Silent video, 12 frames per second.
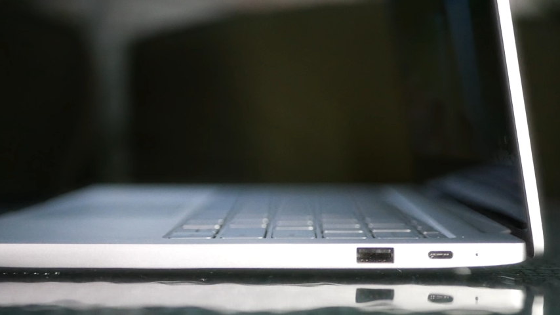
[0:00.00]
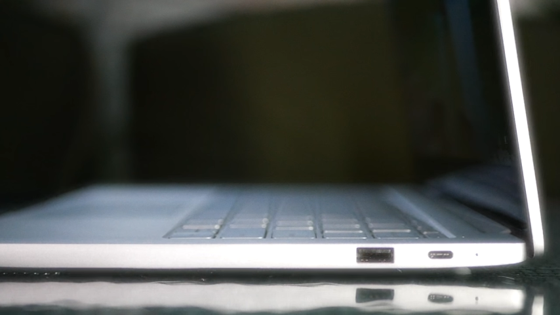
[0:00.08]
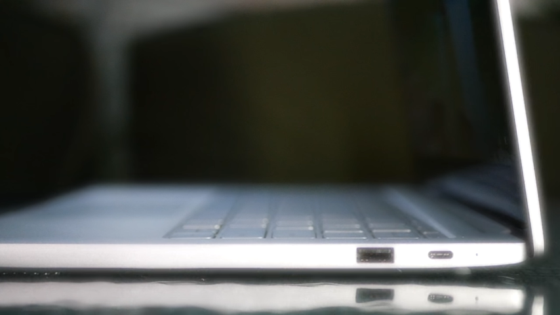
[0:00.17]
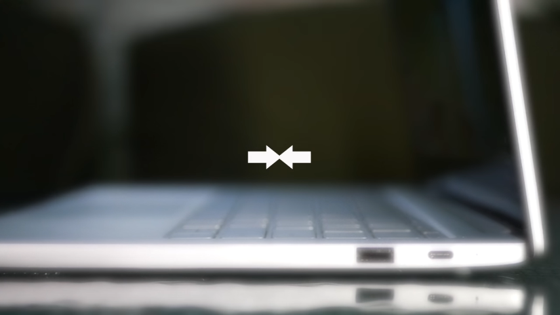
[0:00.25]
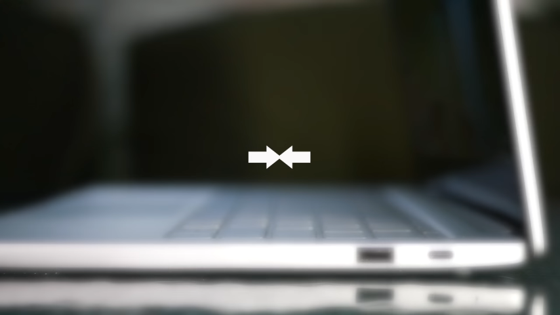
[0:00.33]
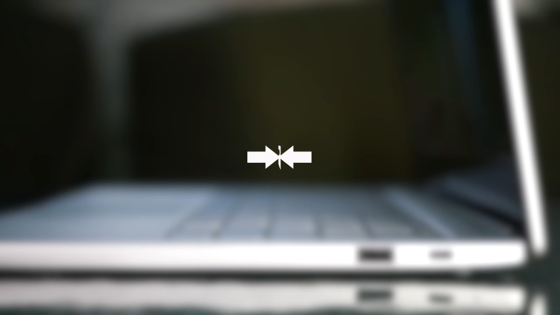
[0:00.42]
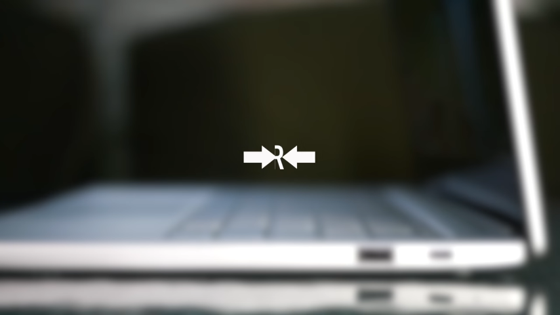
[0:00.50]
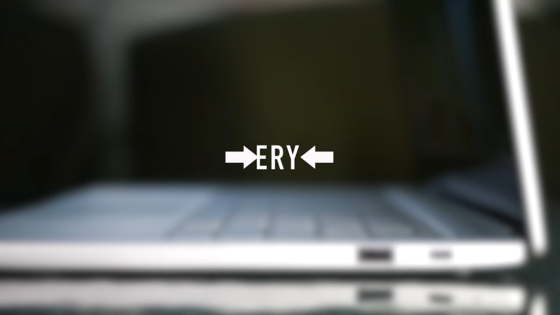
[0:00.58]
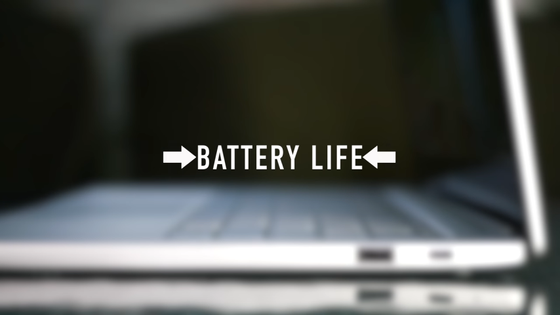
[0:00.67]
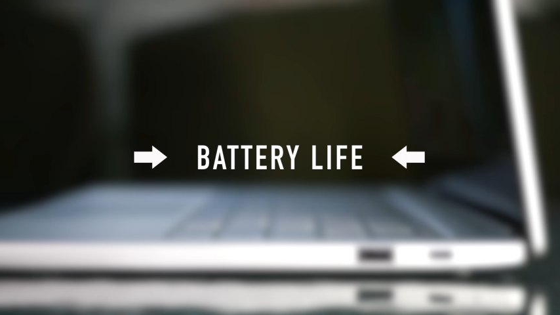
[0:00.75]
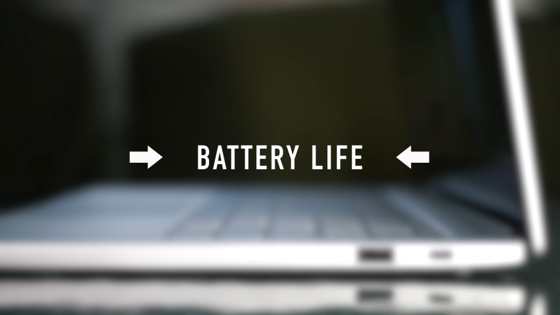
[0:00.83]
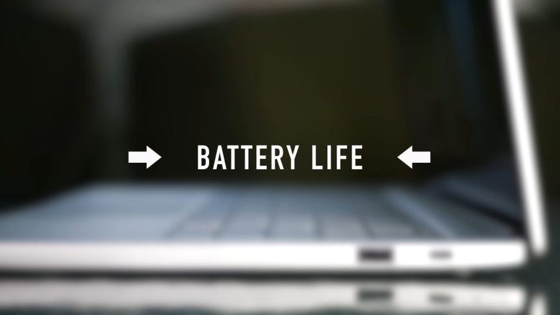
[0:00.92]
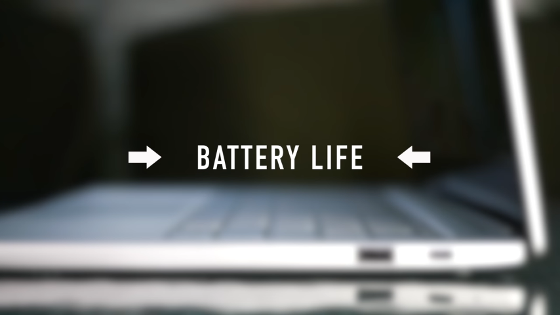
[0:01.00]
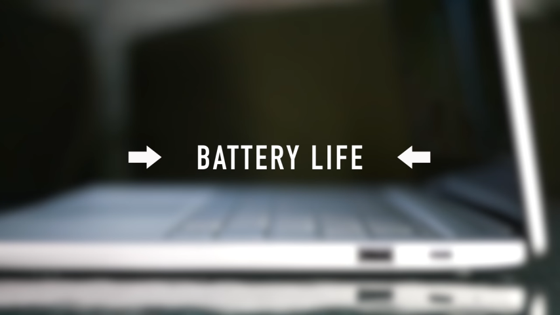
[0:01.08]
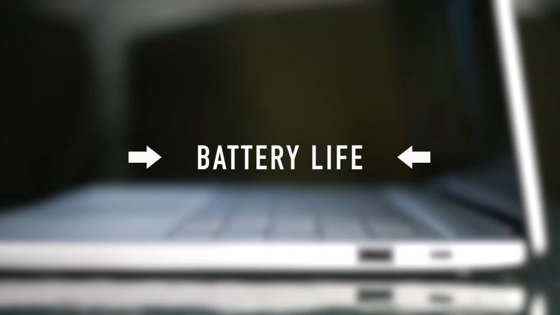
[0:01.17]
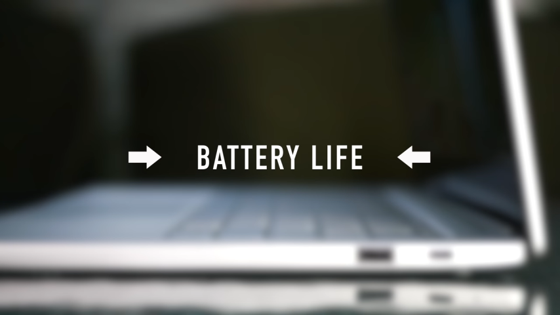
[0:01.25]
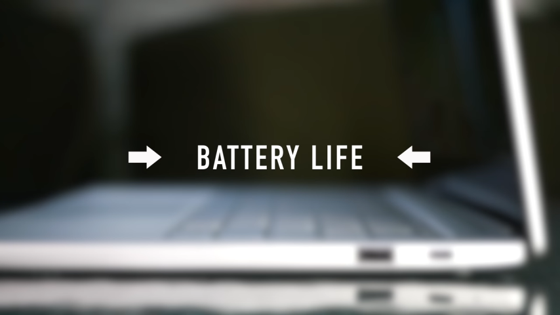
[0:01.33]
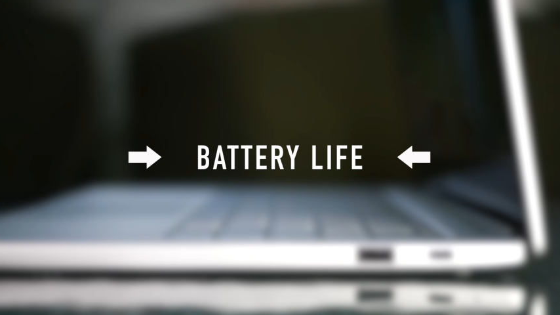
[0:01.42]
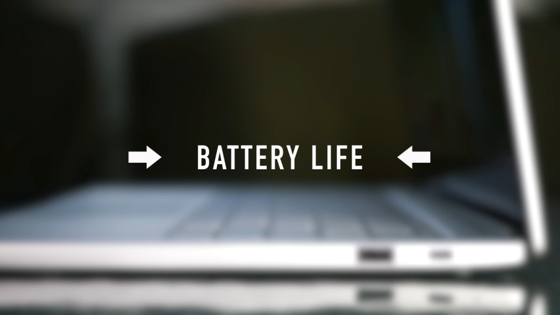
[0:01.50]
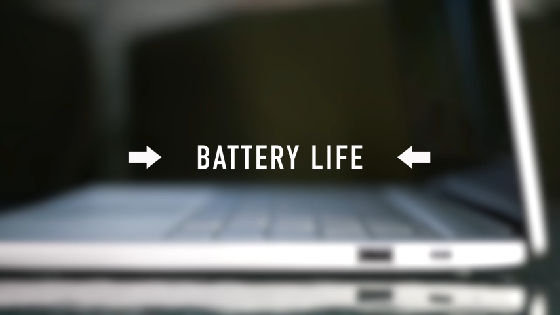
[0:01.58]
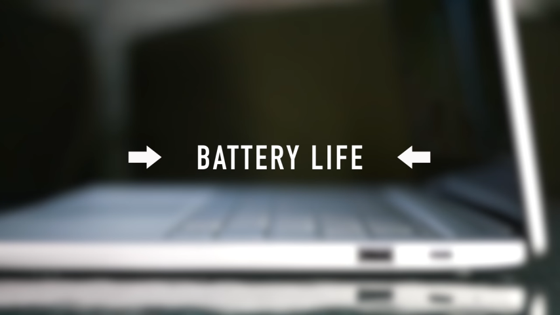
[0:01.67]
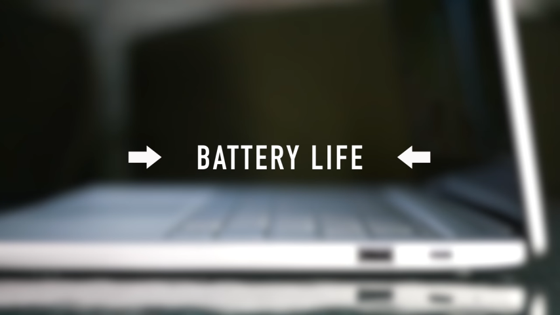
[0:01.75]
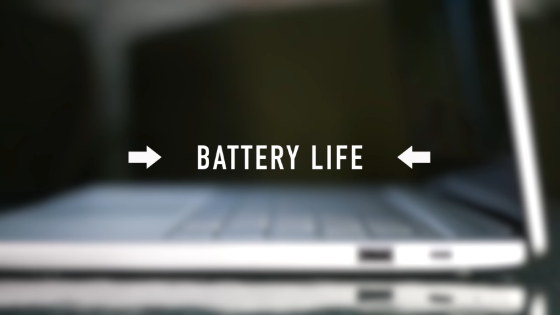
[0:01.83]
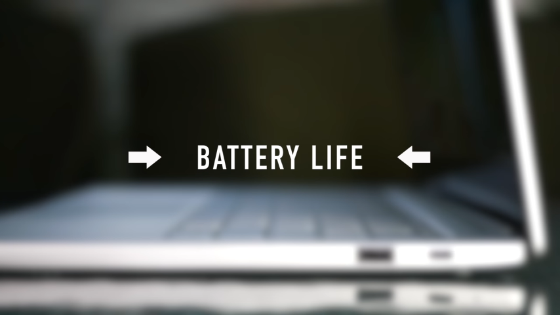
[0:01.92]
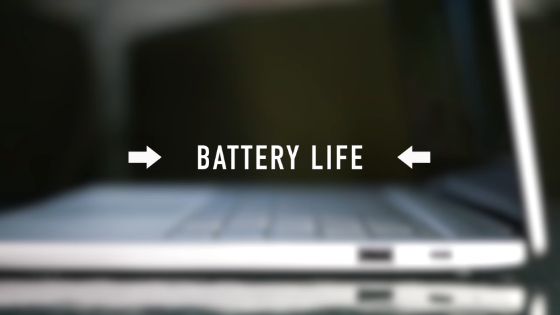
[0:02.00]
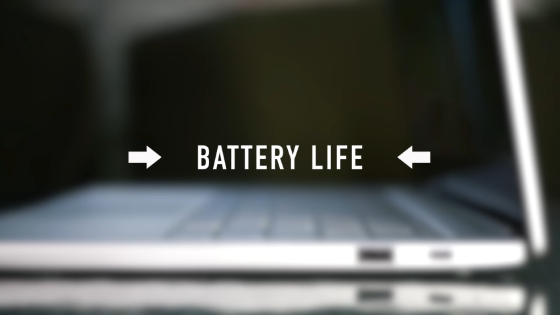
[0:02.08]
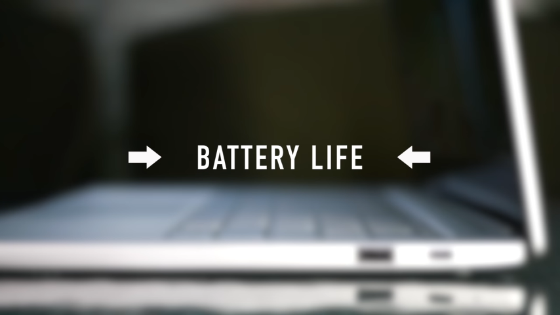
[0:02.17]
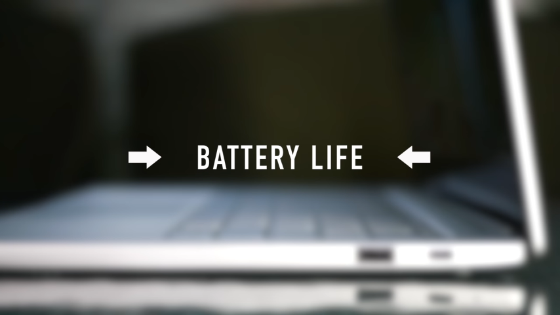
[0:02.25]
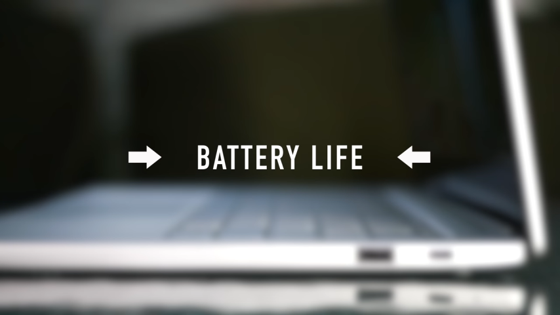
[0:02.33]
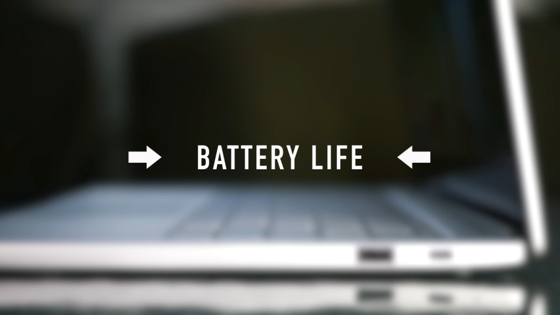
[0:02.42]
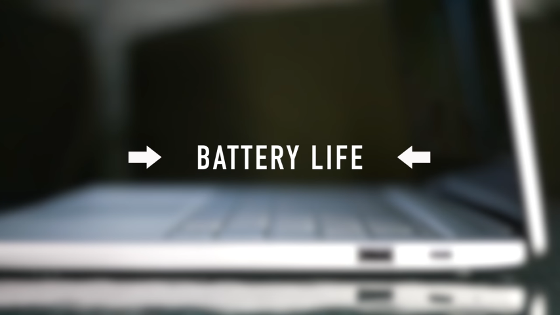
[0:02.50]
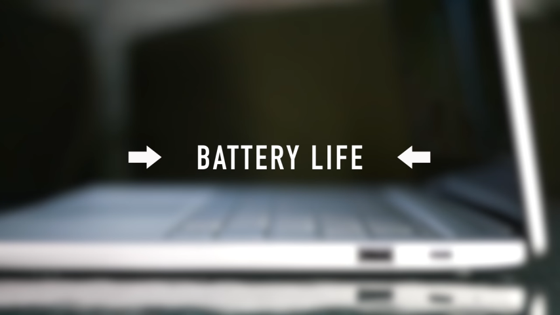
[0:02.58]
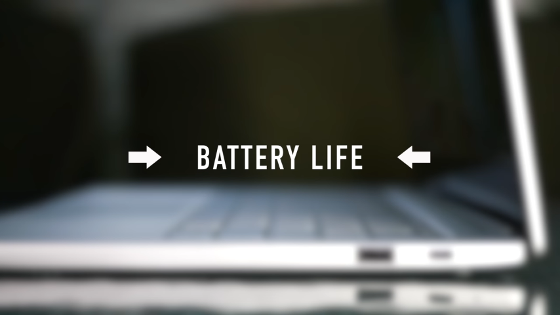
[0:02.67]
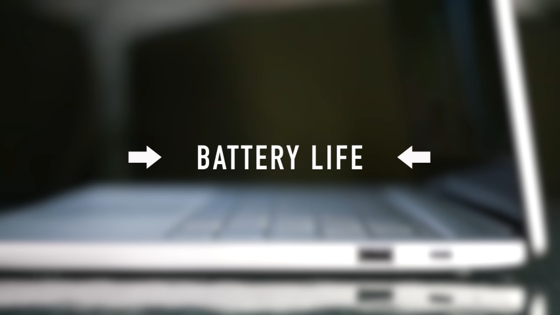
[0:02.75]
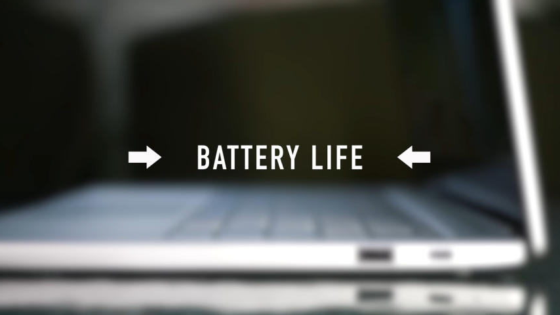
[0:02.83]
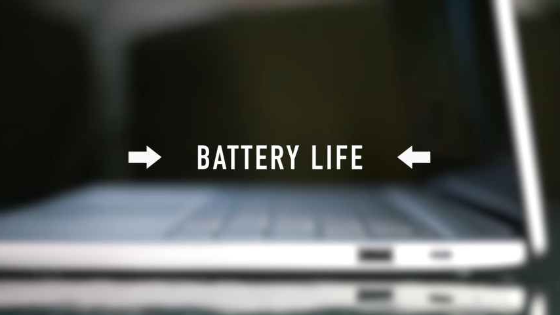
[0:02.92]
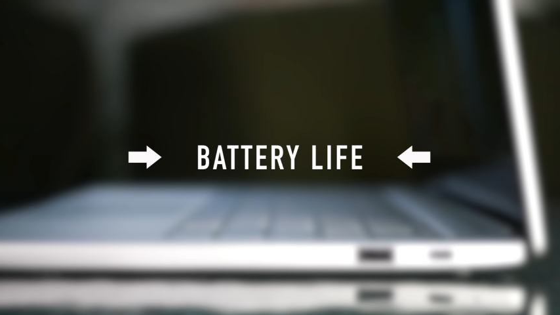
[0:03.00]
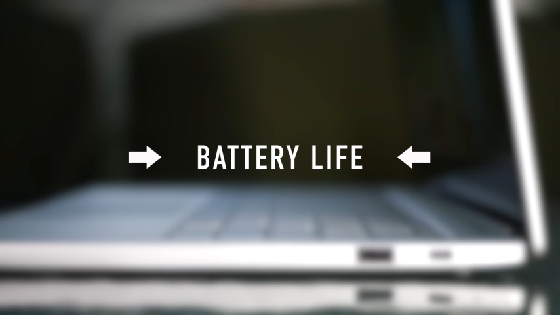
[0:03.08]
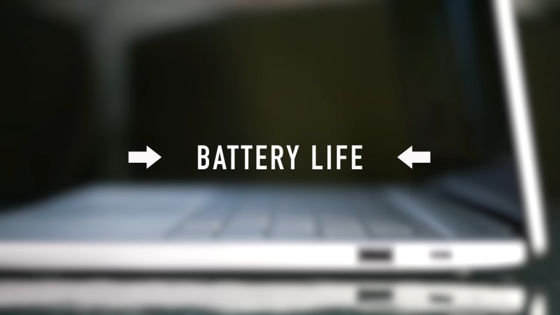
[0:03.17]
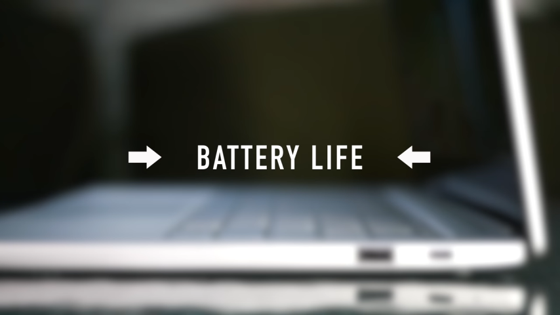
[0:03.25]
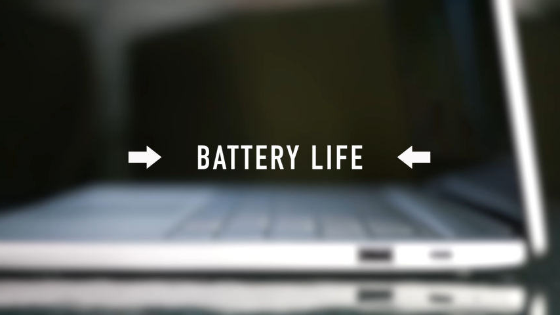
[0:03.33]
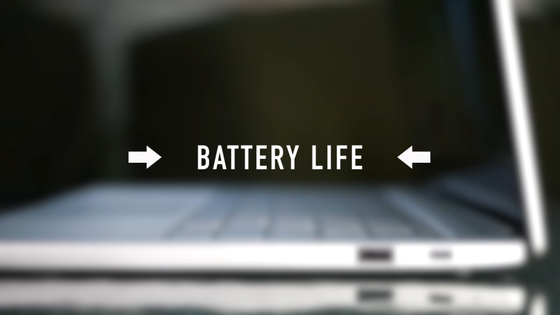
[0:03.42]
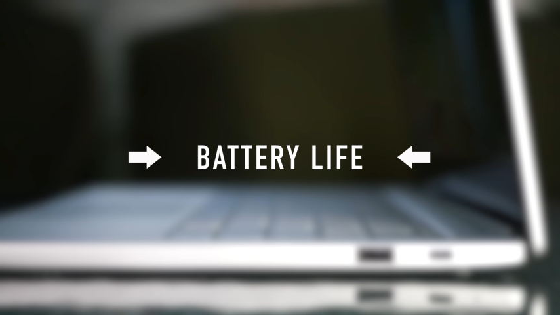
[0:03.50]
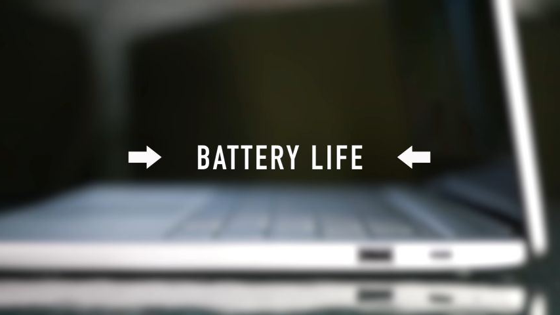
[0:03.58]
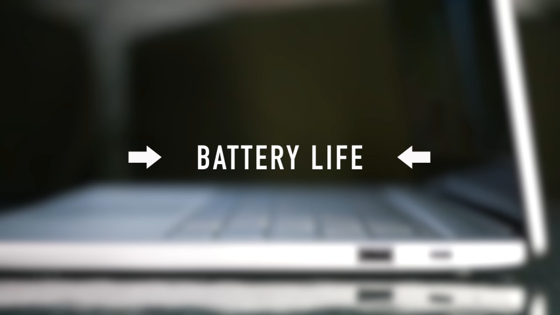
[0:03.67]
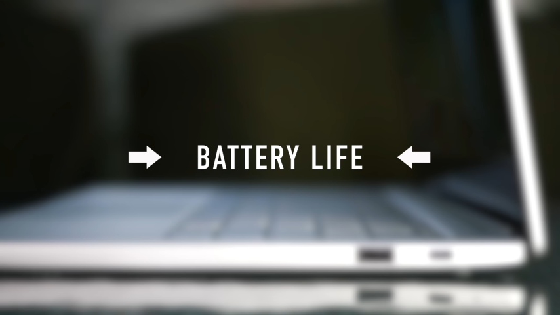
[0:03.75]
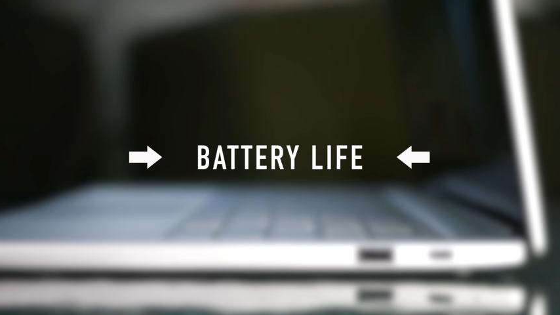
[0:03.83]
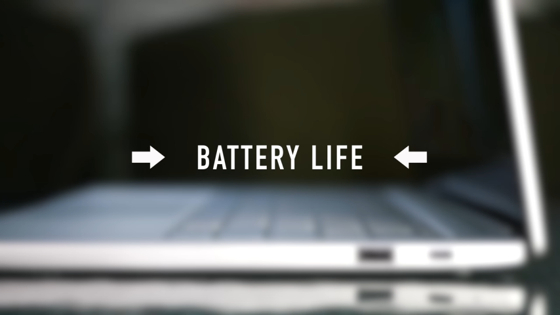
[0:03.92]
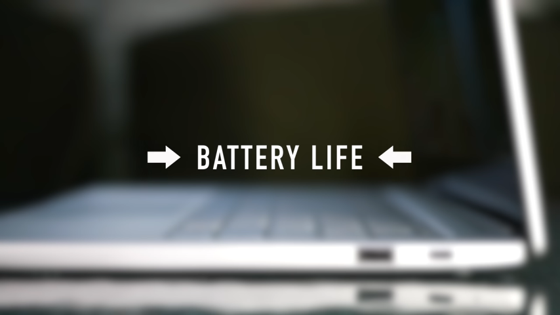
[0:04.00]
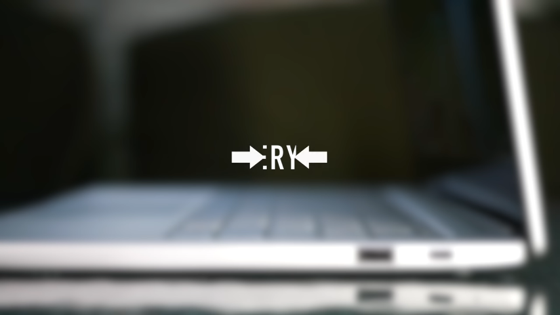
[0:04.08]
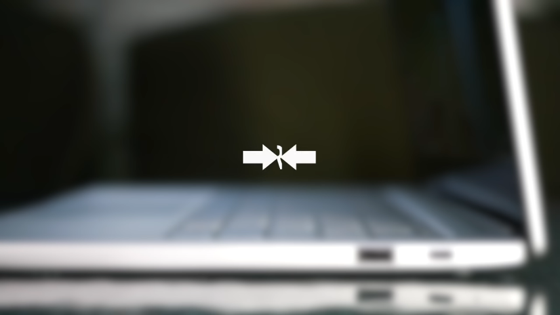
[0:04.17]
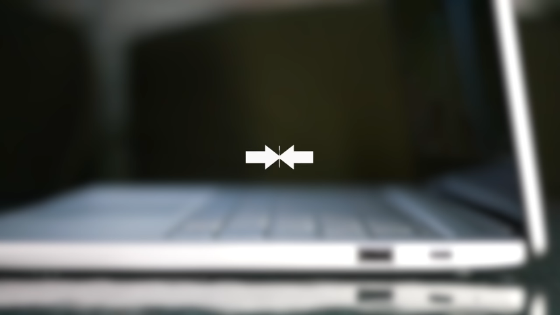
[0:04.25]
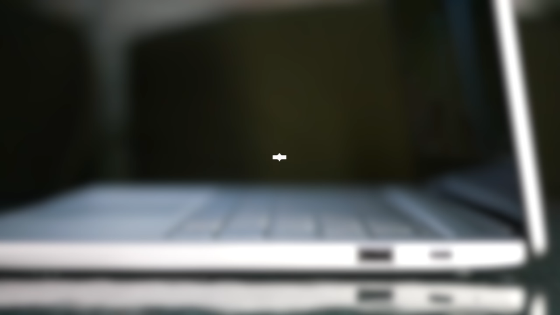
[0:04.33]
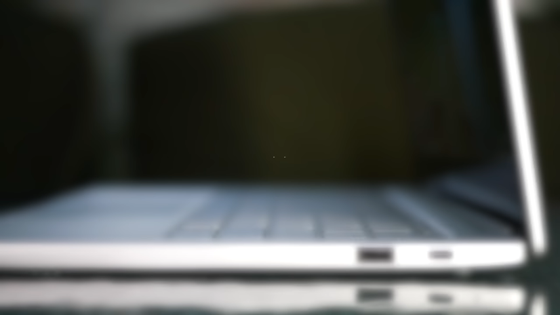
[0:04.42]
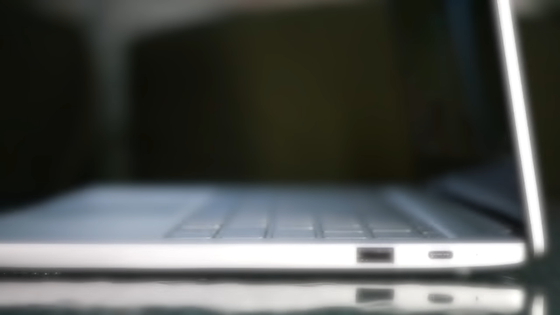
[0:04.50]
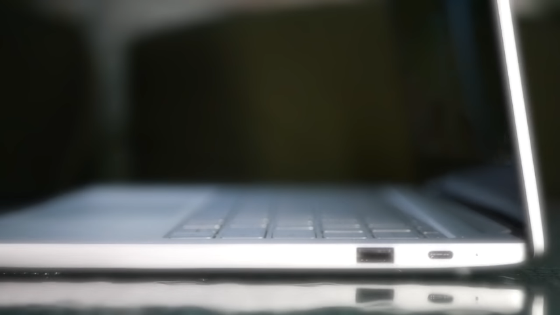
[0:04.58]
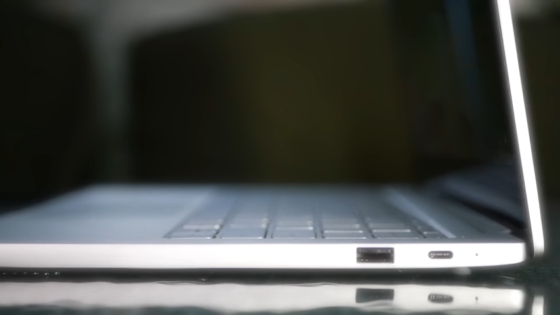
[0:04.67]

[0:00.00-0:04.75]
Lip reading: No face is visible, so there are no lips to read.